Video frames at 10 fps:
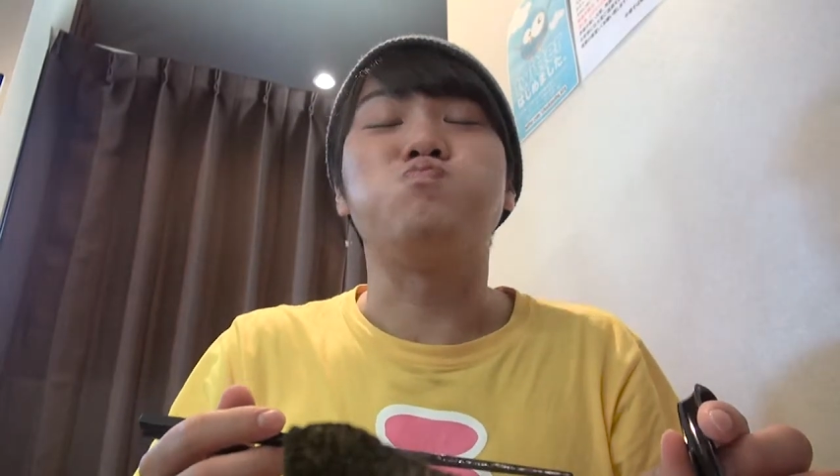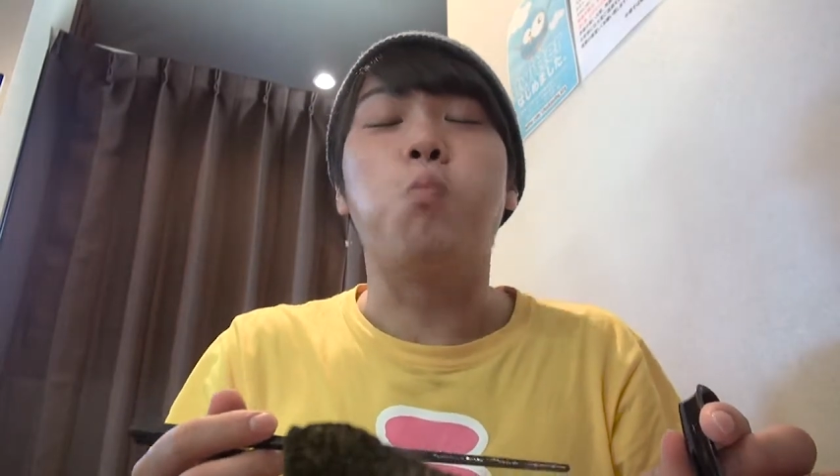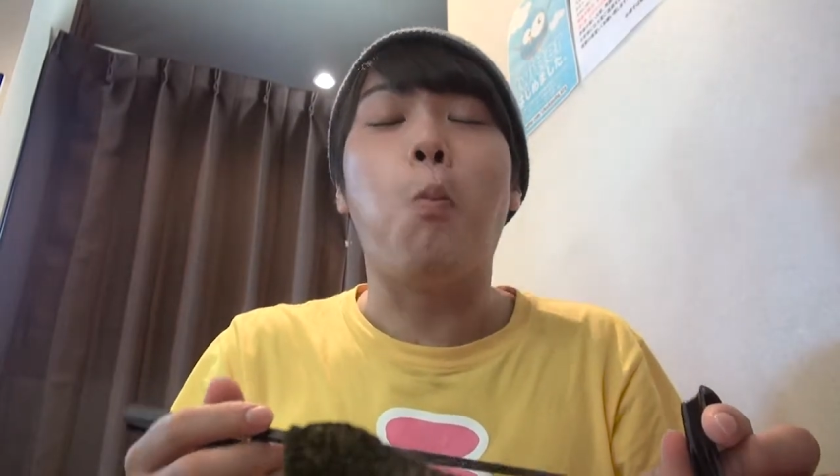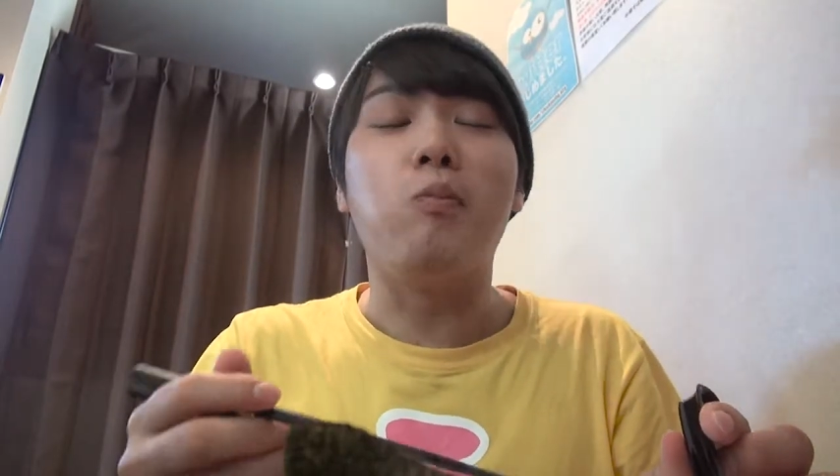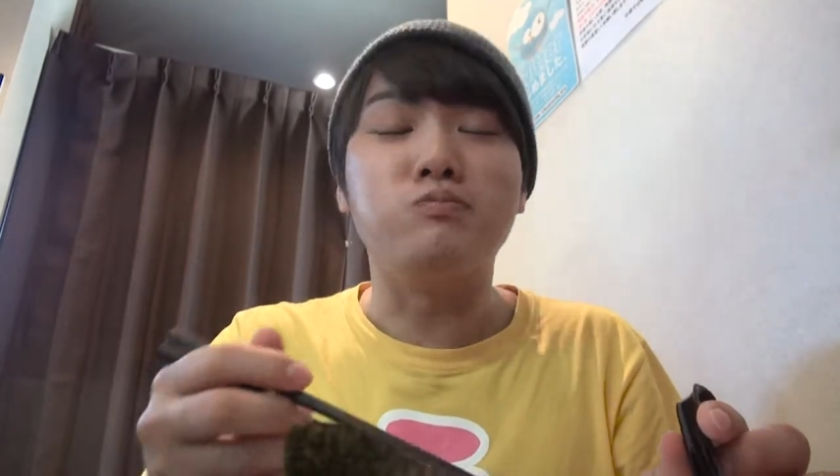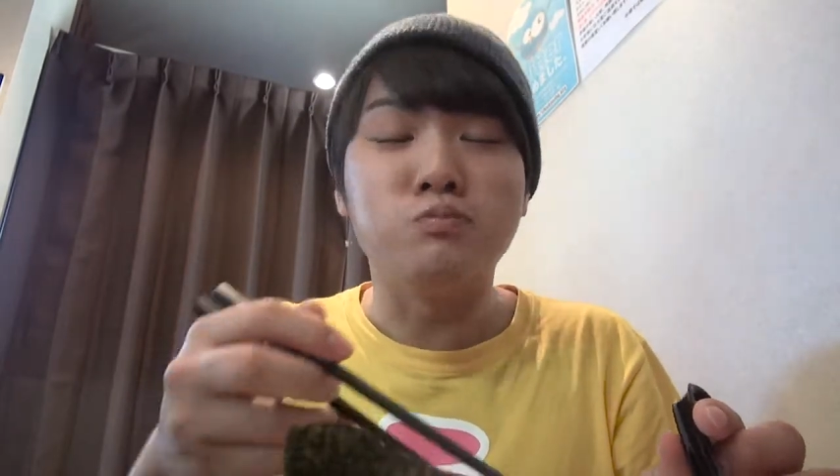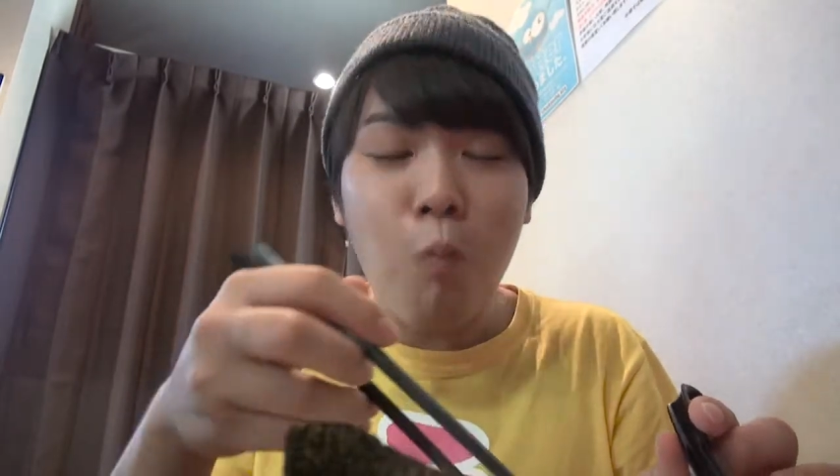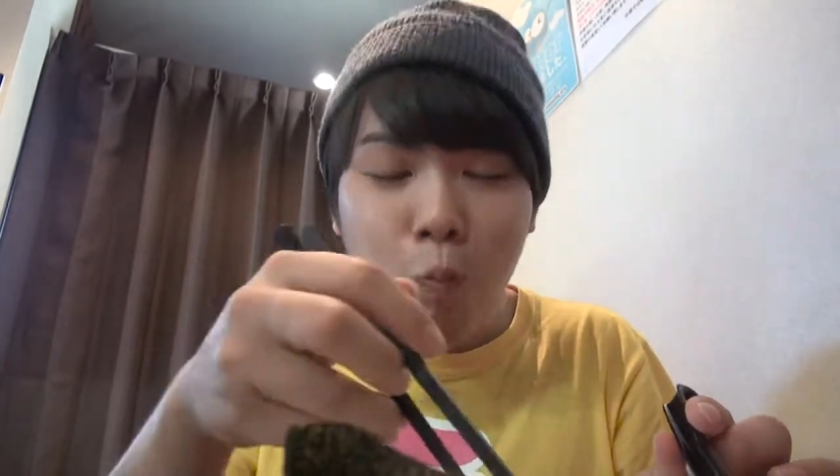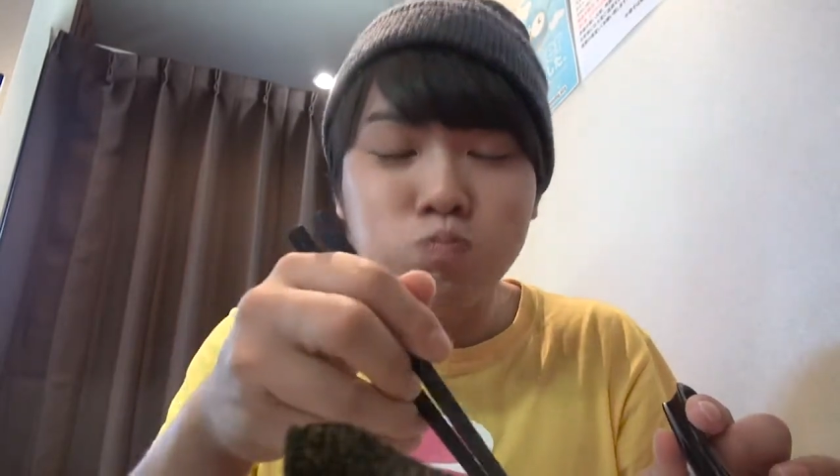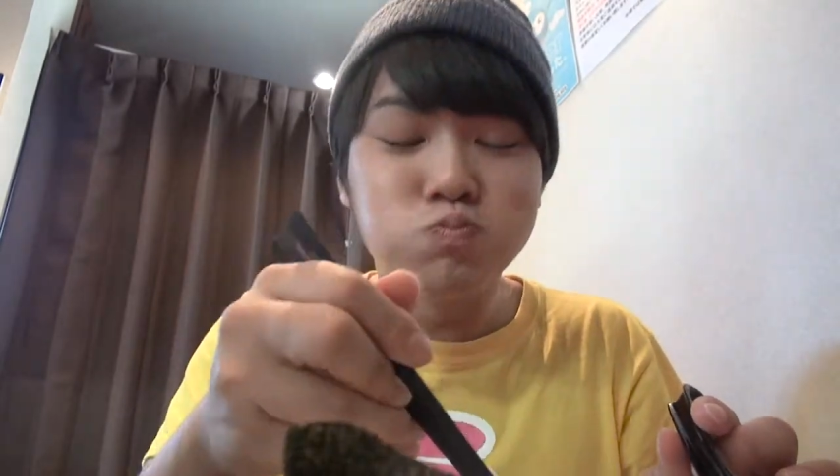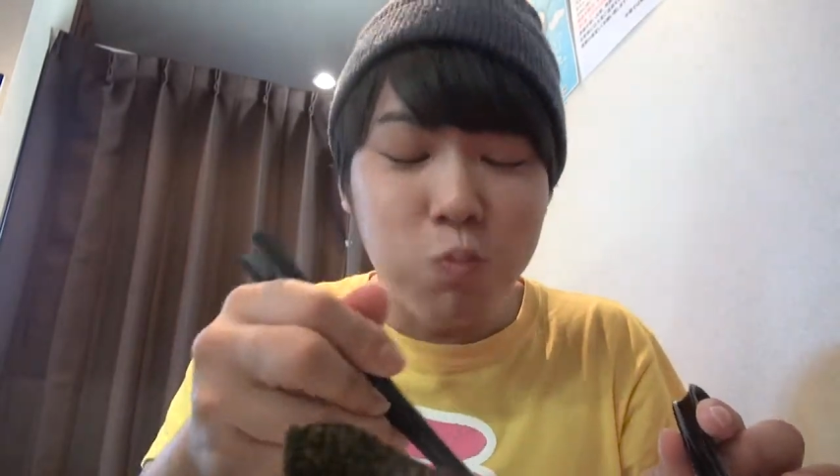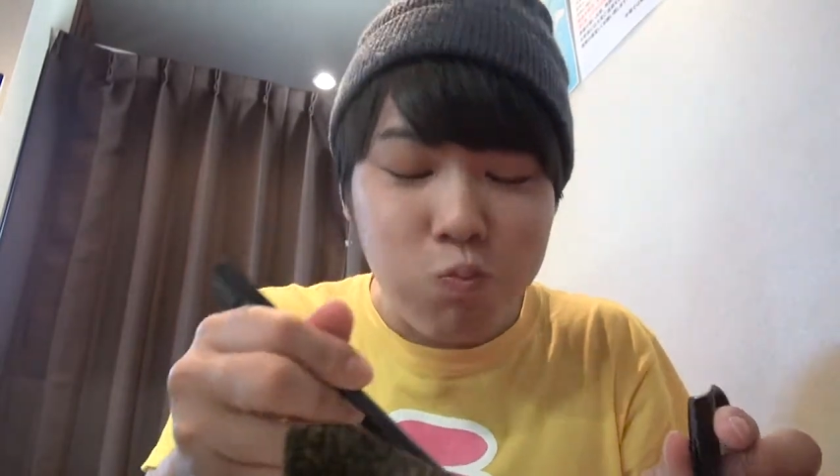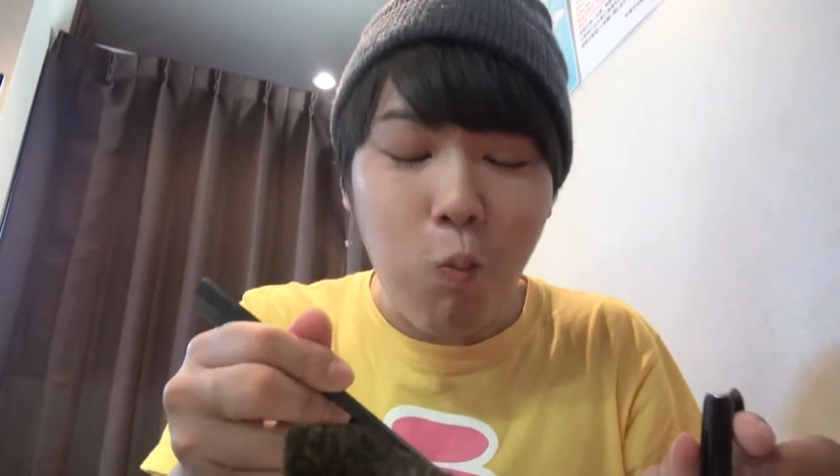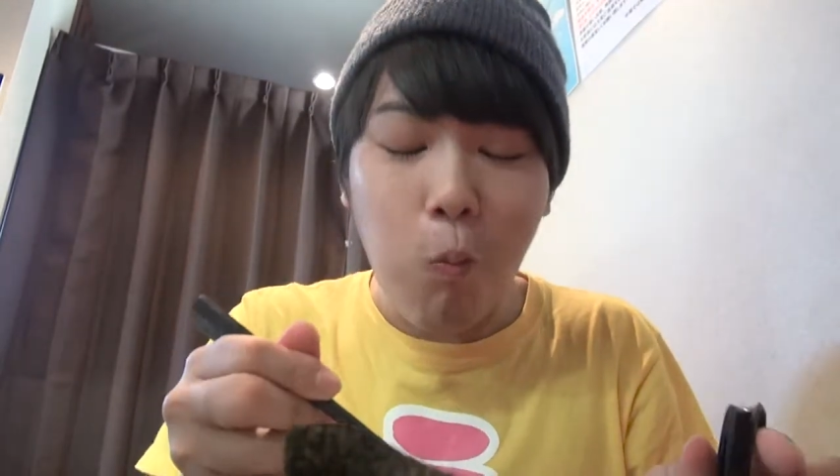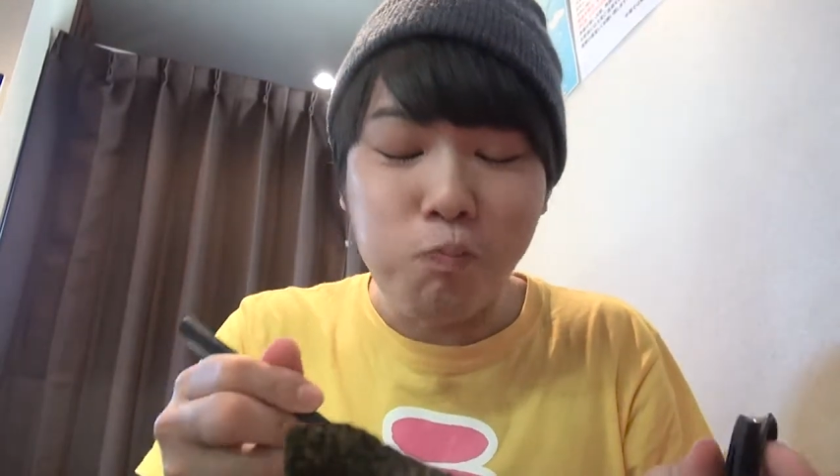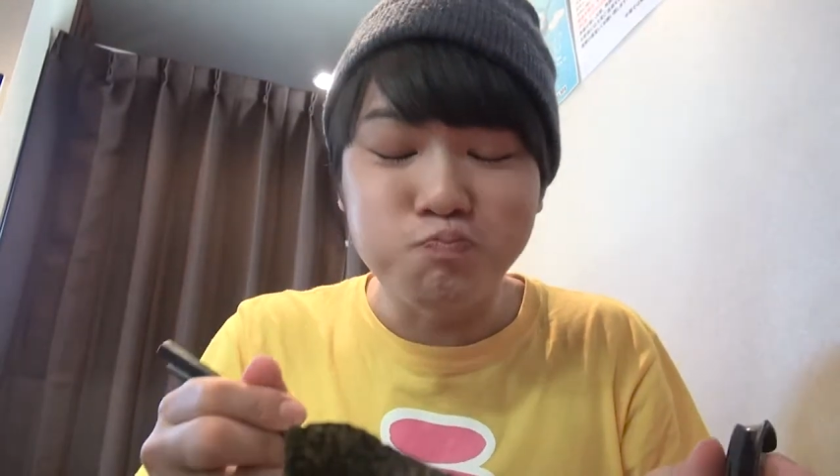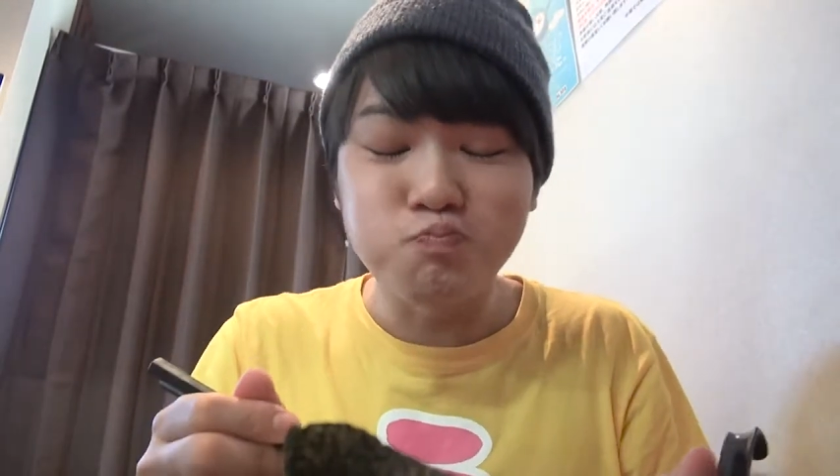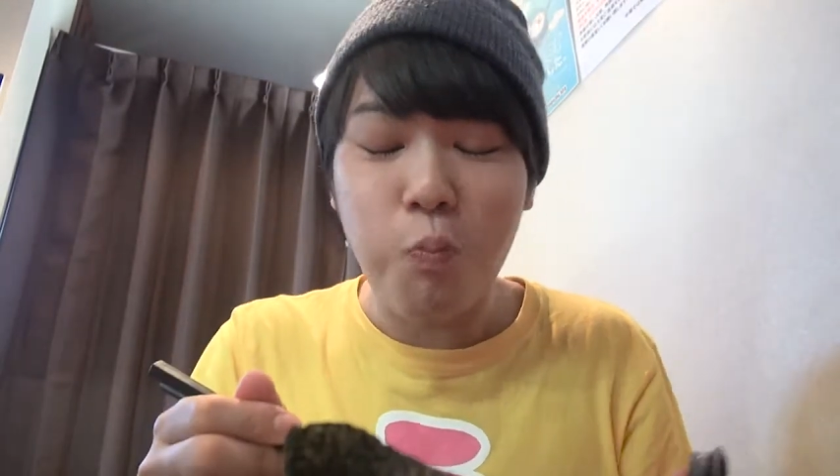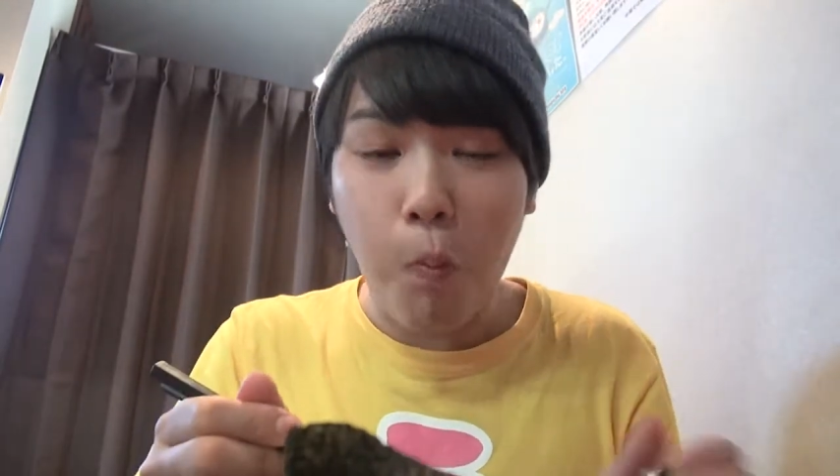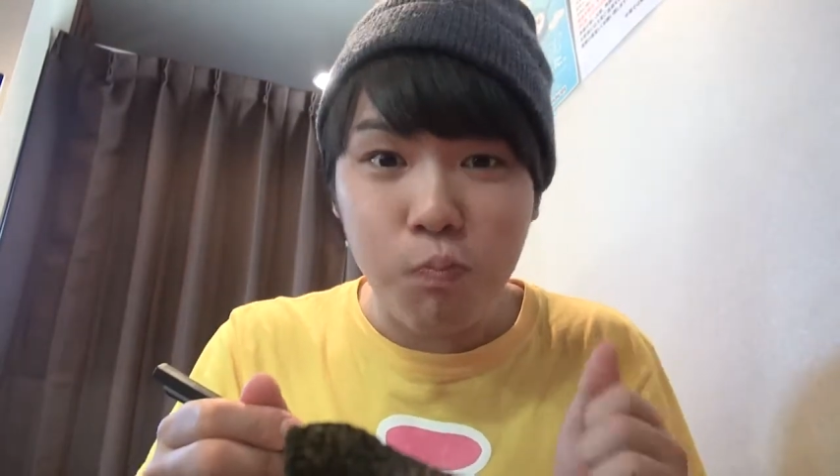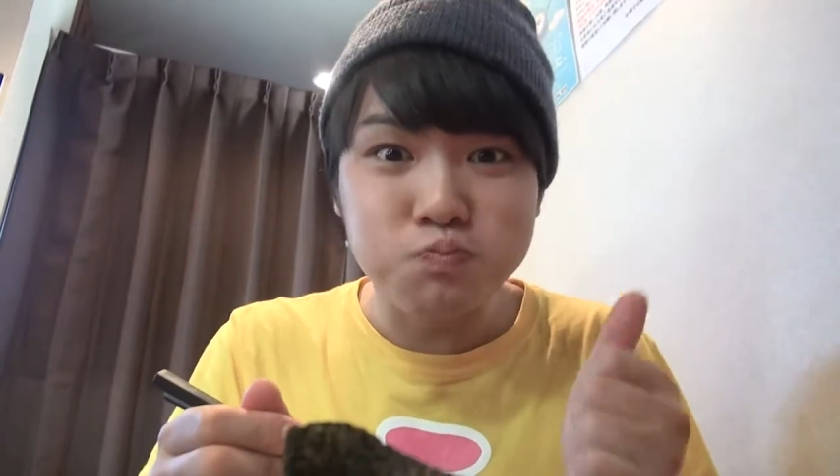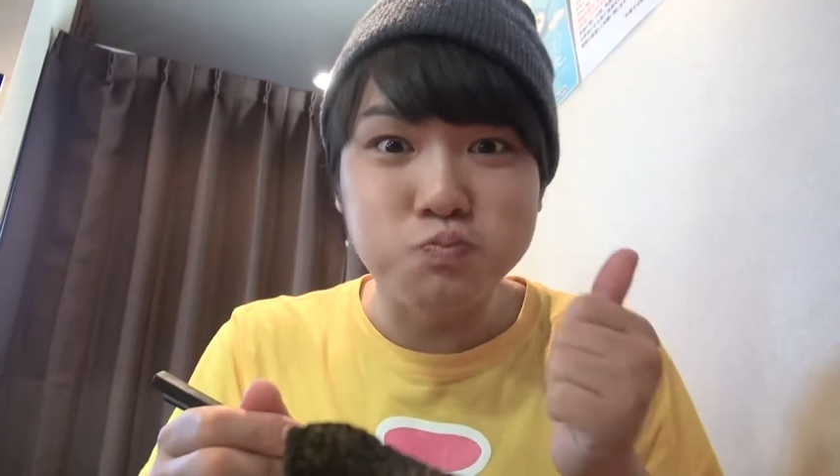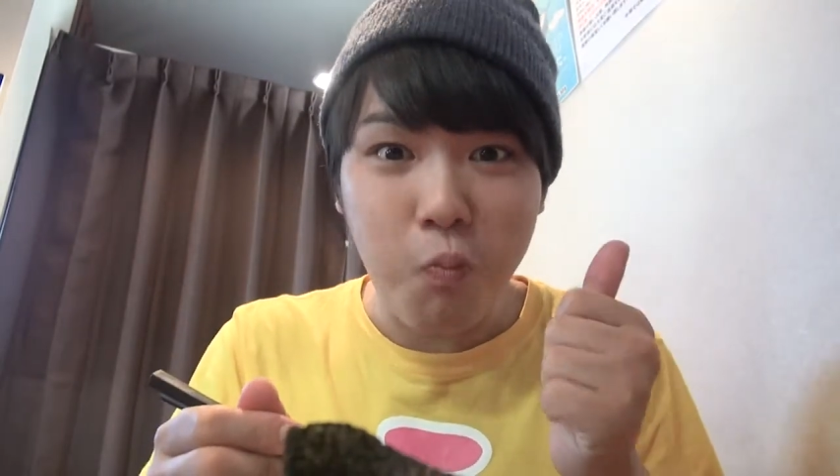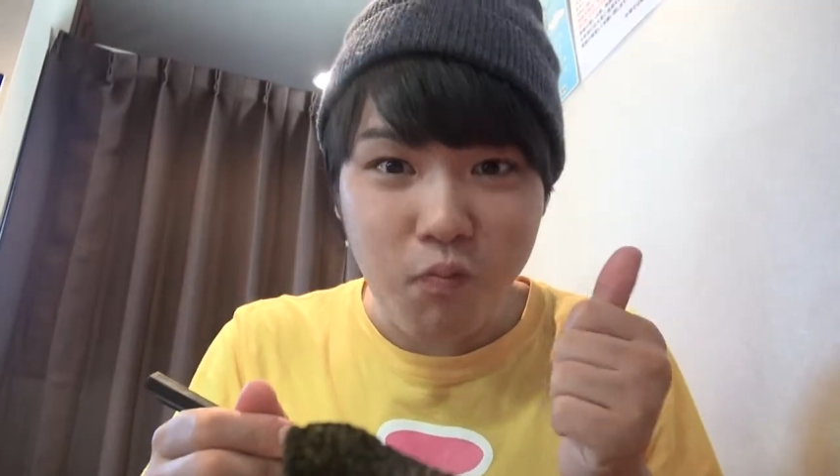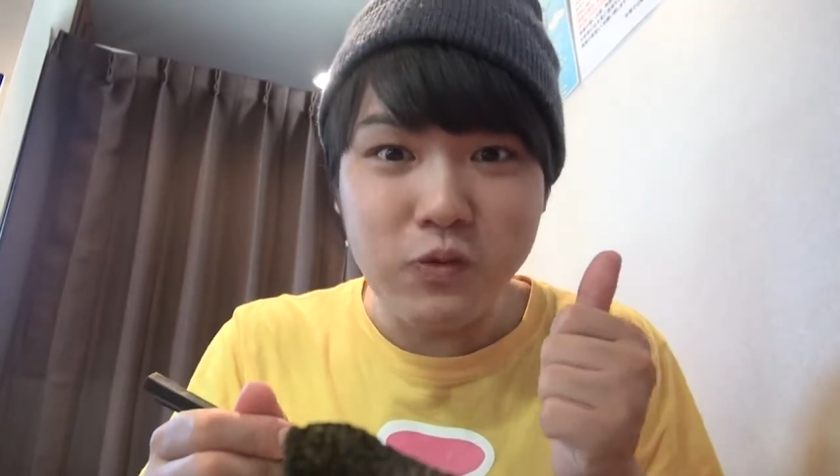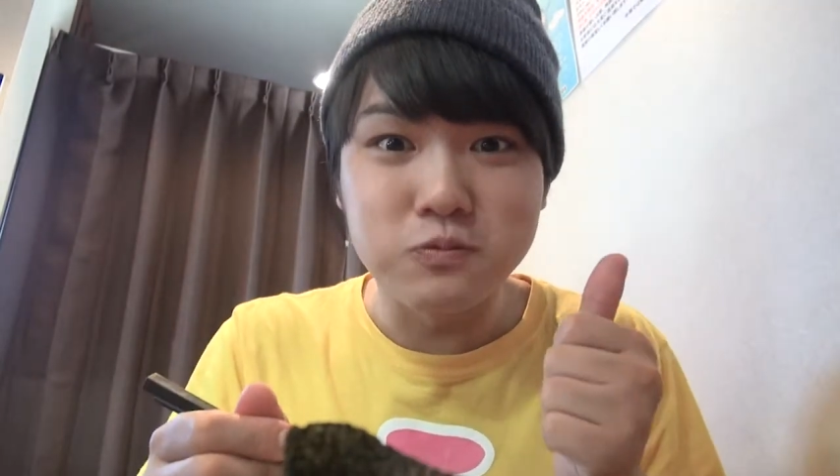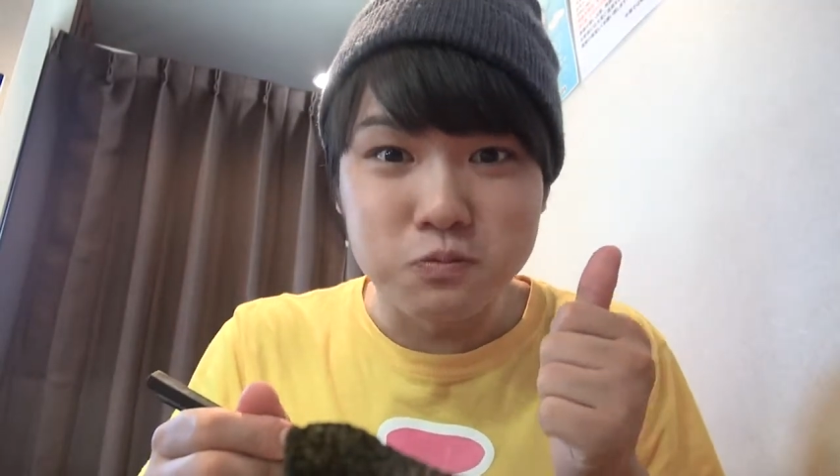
it's delicious even before it reaches your tongue.